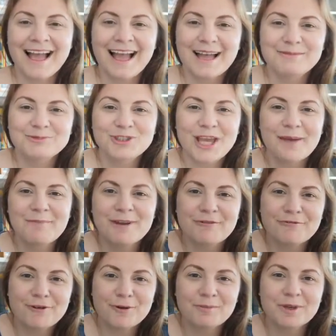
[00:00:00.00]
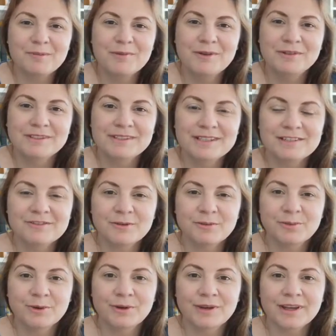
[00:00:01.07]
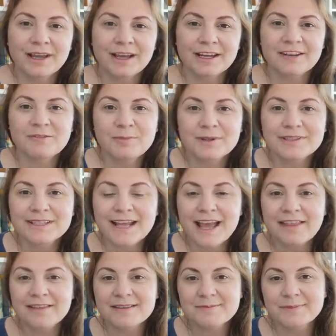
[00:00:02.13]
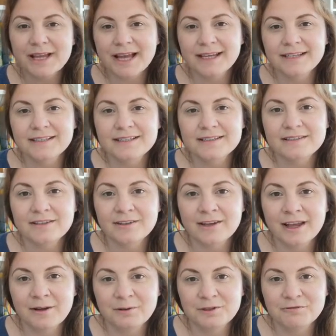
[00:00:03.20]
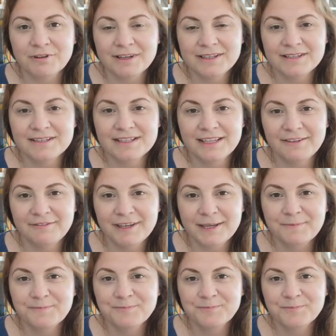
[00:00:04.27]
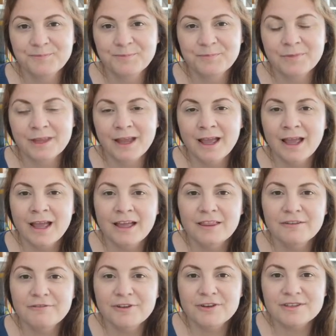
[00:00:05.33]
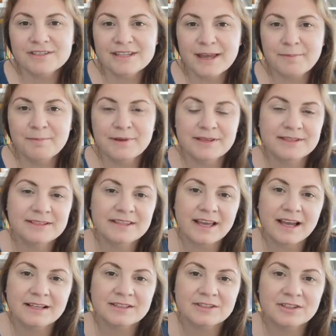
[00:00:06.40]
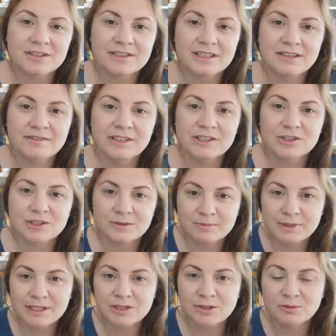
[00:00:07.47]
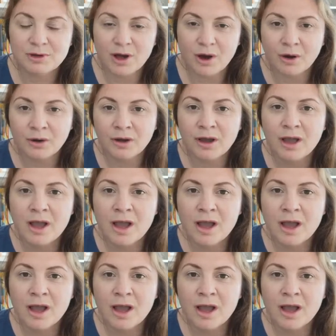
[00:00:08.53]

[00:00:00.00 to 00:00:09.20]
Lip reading: I'm Gemma from Communities for Work, and I've put together some guidance on how to write a CV. The first tip is that your CV shouldn't be too long.